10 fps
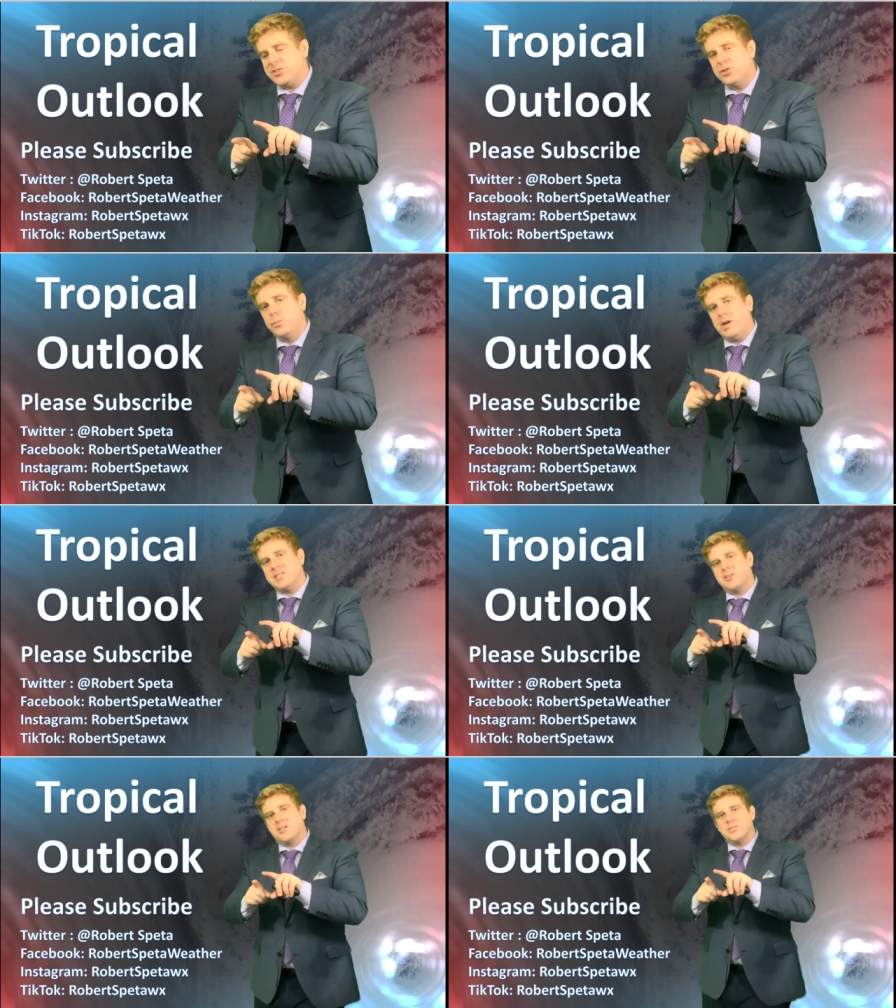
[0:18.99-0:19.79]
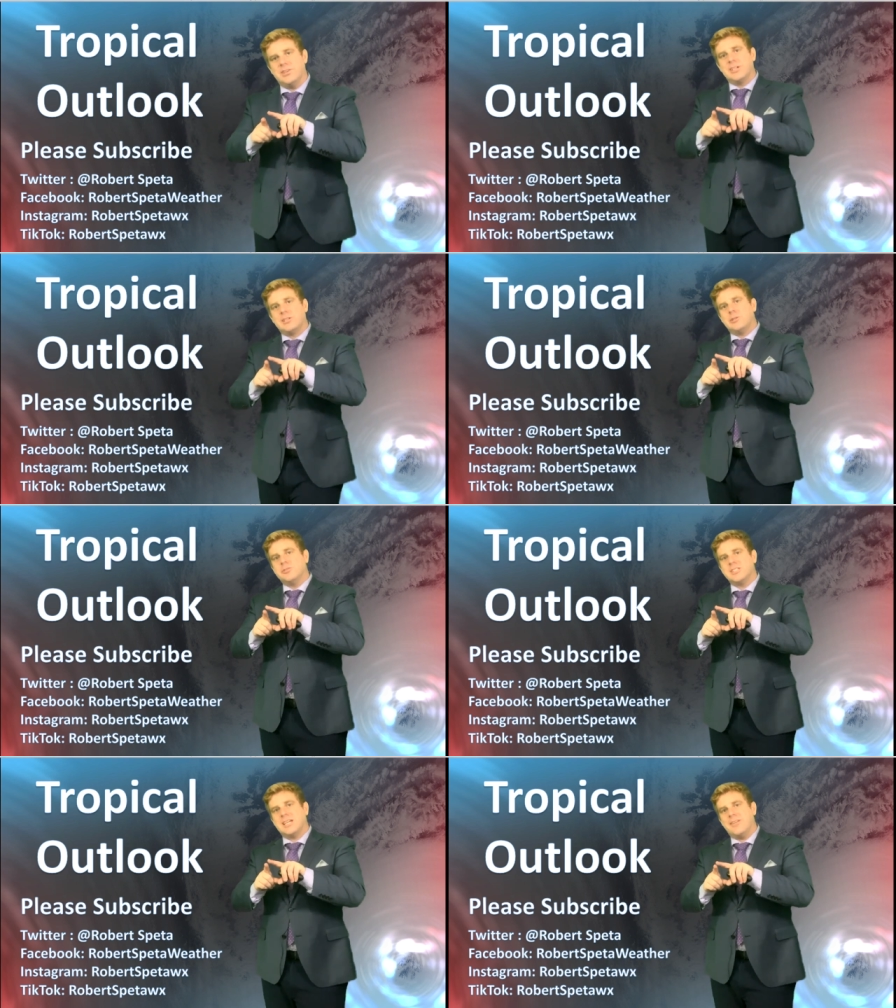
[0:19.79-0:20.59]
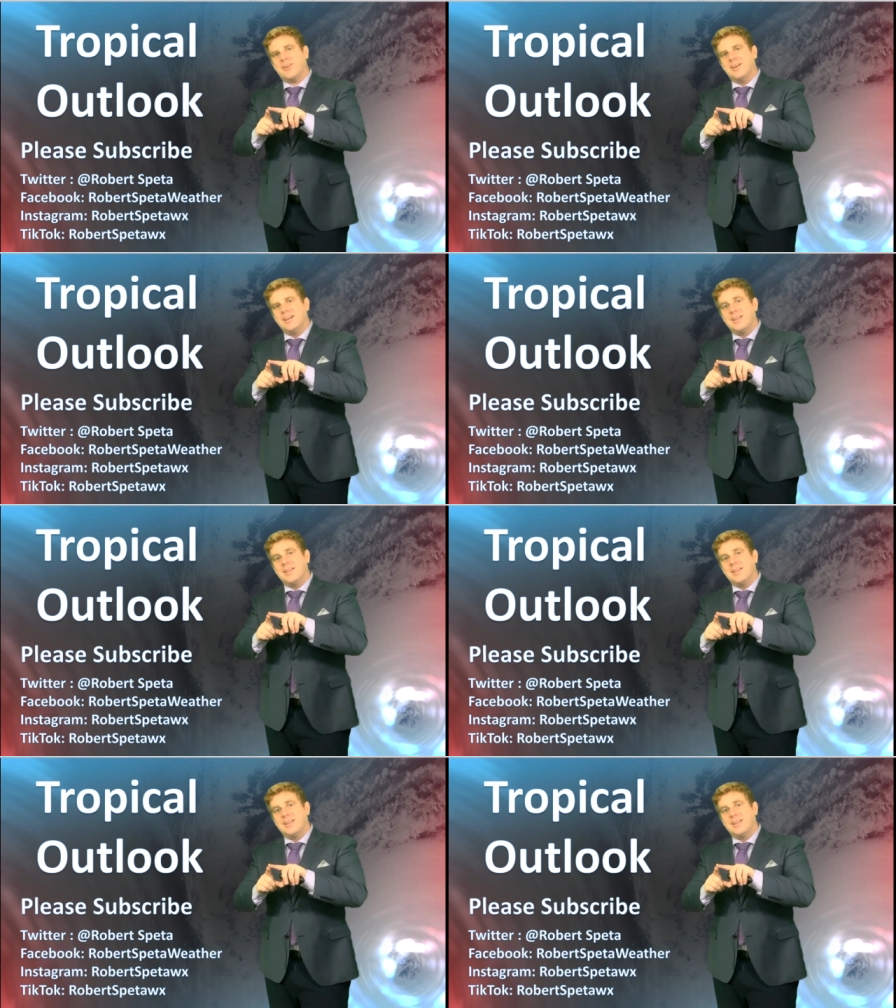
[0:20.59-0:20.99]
two bright stars very close together.